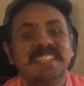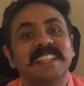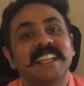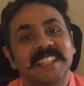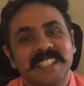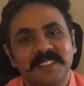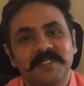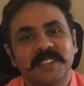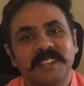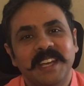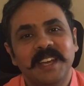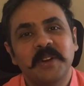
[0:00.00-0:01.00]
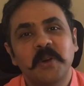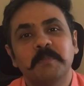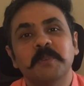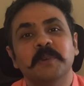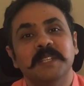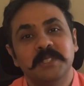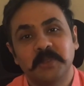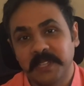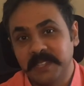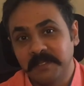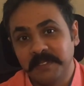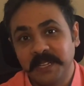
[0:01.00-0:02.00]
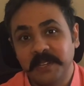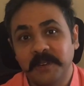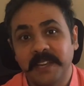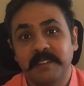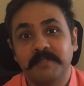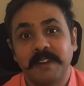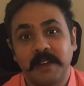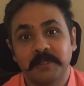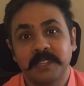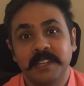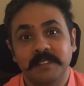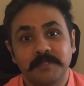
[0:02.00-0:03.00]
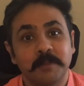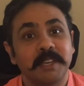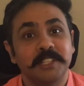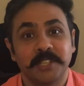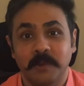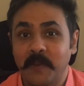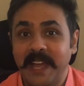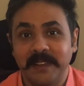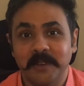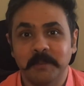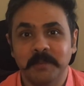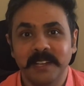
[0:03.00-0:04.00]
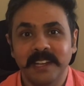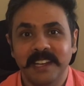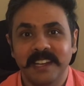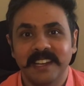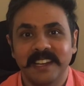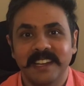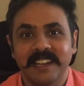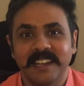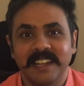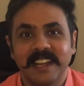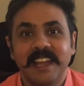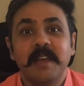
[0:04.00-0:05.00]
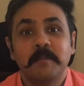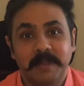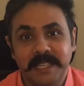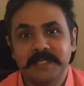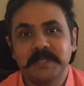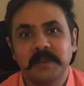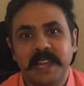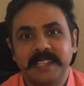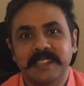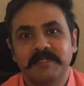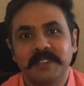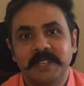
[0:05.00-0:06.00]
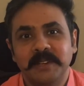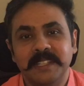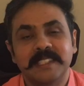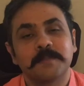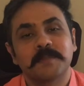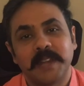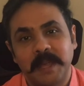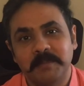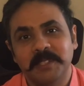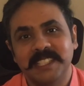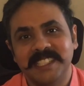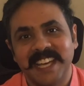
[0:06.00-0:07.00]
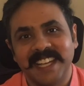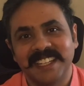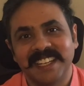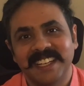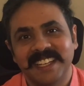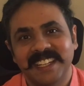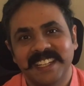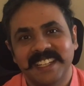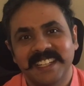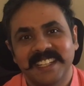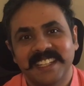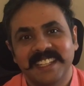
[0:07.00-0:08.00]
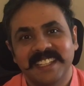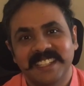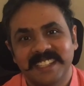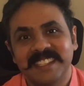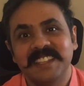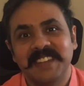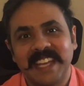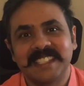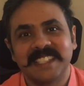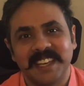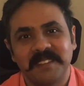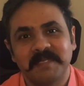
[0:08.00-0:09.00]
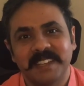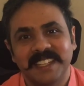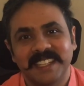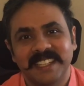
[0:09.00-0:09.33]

That's it for today. Hope you enjoyed the video and found the information valuable. Please do like the video and subscribe to the channel. See you next time.